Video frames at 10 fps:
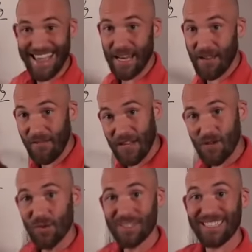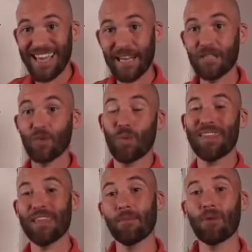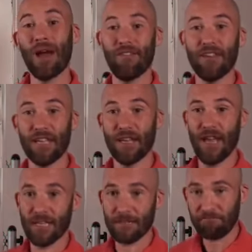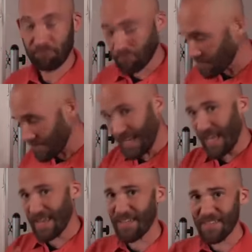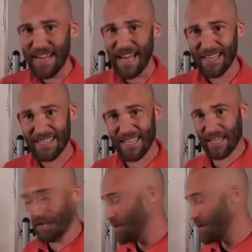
individual settings within the private DNS. Now, the next thing that